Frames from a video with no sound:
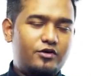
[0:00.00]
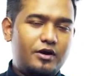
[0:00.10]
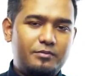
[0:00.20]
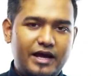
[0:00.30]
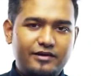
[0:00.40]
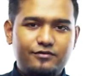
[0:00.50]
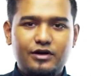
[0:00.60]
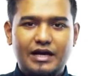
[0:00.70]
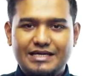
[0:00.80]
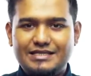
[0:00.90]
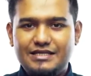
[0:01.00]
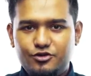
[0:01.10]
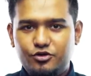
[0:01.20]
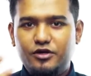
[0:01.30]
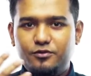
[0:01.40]
applying for a license,
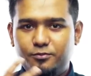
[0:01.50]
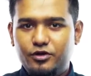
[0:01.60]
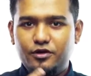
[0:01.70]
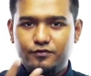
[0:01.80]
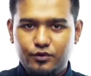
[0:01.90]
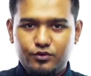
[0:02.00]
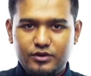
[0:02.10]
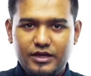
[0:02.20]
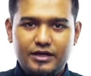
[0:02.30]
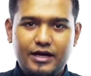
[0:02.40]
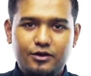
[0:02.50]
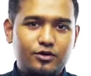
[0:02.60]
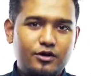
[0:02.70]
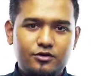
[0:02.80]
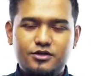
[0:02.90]
you need to put your photo there, right? You
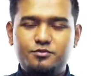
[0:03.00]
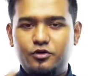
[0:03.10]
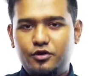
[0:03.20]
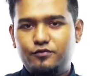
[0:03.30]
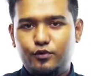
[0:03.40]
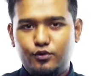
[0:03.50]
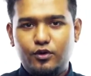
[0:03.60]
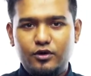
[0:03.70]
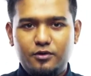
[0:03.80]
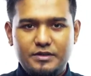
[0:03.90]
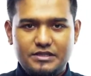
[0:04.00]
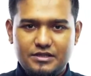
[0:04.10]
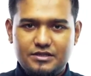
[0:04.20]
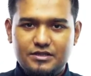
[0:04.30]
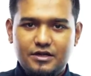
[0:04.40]
cannot just put your photo on your
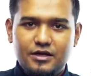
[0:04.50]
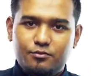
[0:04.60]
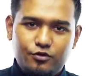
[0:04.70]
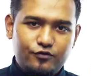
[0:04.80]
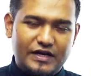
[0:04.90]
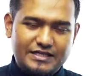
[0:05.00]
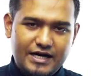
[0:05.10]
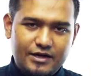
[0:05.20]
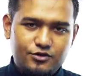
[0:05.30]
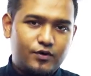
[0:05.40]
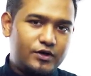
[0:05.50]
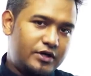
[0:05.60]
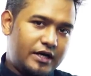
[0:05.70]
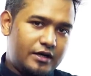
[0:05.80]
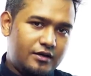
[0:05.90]
business profiles, right? So what you
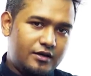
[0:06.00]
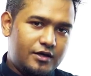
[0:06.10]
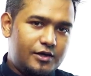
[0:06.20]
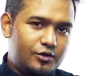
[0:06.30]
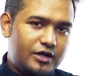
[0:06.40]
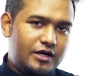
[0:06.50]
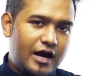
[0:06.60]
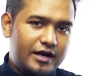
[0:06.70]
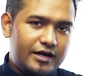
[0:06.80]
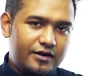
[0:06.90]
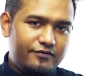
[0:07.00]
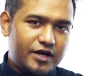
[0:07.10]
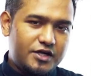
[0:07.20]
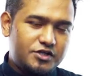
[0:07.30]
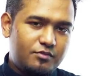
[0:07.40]
need the
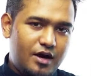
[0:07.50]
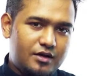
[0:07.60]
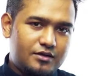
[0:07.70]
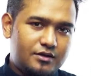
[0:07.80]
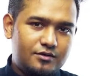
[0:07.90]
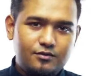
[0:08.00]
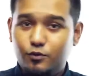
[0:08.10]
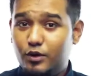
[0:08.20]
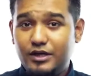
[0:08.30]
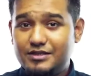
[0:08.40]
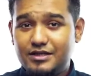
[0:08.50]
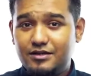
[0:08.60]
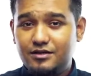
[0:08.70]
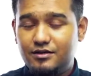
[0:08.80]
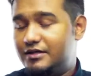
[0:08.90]
identification mark. What is it?
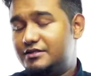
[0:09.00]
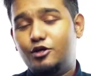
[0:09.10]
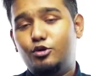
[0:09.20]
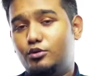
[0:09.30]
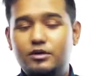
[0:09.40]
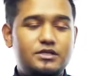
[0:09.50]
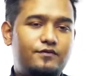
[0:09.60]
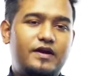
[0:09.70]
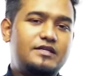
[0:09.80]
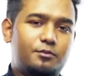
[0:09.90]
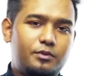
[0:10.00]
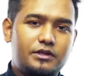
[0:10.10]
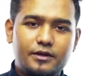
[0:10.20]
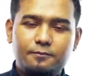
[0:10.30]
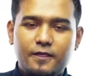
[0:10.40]
It's a logo. It's a very simple
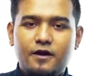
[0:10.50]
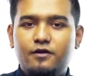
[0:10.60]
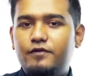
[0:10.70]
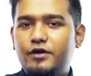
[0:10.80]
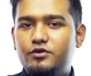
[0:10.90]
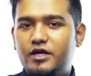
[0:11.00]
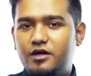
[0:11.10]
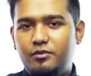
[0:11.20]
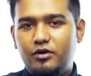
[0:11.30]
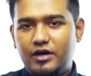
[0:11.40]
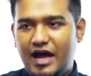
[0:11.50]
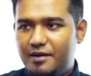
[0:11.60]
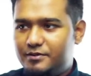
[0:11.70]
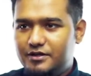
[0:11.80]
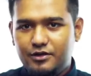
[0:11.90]
thing. When you think about
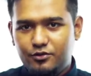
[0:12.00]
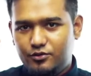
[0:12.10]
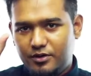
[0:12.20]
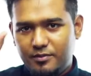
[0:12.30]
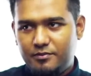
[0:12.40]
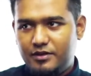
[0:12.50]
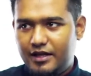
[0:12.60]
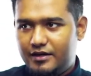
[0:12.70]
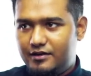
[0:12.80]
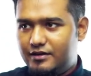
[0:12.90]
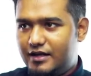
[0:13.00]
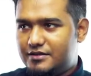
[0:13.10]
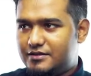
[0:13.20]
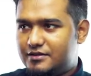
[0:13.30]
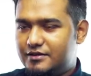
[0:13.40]
Apple, you remember
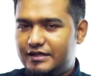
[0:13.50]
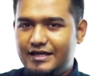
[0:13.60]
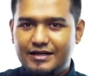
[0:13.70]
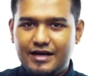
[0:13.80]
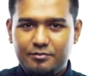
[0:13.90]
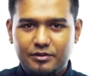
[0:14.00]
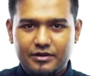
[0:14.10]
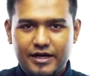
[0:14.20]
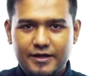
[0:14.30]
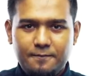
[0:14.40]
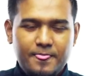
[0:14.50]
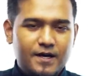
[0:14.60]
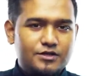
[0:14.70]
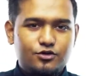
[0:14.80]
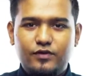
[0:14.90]
that's Eat an Apple, right?
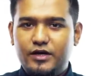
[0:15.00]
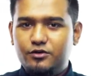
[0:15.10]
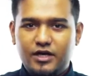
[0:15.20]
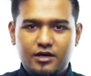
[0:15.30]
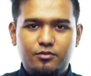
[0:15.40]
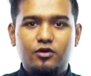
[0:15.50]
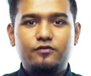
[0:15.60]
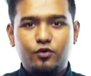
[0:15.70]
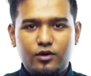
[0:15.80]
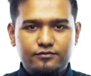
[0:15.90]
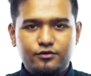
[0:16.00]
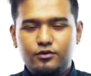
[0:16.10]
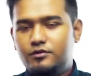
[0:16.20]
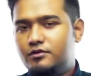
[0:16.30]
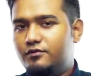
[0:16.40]
So when you think about
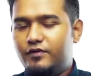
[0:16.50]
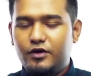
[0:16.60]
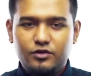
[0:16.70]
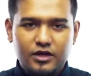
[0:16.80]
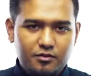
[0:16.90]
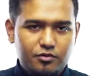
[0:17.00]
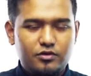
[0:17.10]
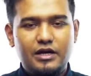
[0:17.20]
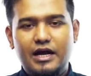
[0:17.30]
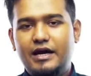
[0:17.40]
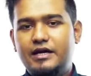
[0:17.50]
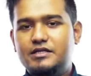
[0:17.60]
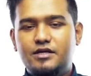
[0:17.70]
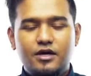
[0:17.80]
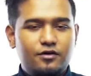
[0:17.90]
Vodafone, when you think about
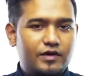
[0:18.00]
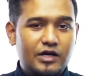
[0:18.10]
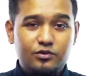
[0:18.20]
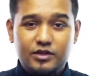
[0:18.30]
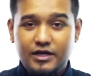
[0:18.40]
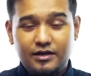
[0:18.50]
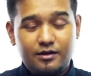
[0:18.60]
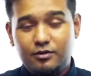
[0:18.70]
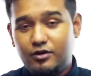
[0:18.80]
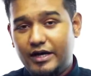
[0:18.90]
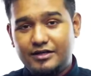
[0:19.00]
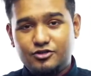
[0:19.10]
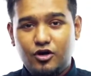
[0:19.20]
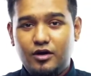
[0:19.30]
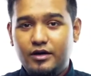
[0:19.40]
Reliance, when you think about
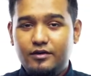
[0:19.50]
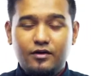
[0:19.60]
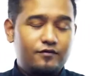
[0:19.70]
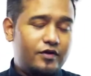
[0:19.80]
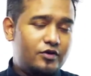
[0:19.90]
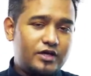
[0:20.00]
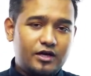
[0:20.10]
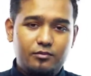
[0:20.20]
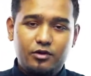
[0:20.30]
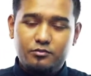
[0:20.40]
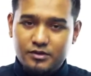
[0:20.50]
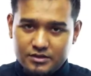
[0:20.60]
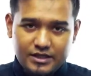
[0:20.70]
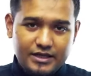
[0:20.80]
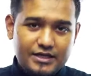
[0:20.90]
Exxon, when you think about
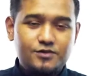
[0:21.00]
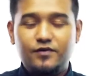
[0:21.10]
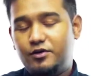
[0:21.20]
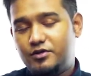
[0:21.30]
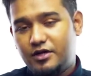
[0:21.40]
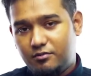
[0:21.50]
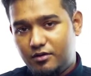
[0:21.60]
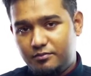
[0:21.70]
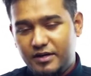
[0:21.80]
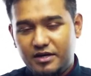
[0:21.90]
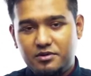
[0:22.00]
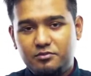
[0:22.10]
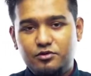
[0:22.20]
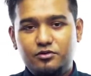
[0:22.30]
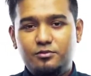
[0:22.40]
Mercedes, when you think about
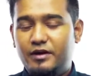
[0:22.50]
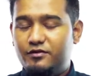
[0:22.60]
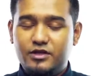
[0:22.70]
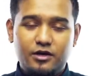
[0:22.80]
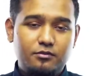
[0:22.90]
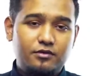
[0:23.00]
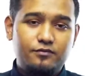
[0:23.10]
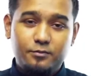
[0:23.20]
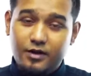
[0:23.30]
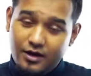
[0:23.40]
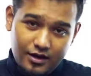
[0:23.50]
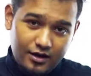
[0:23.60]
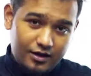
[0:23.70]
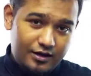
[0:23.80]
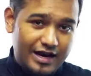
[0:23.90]
BMW, when you think about
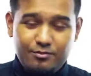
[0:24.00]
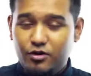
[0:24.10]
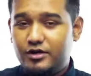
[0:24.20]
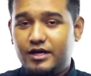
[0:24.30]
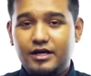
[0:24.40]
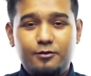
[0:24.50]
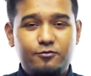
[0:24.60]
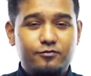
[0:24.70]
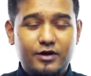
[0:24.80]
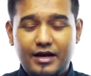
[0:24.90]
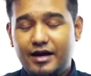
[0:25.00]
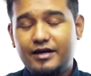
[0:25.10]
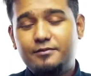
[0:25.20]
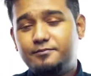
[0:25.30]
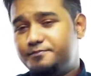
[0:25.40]
Lamborghini,
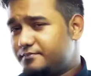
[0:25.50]
Ferrari,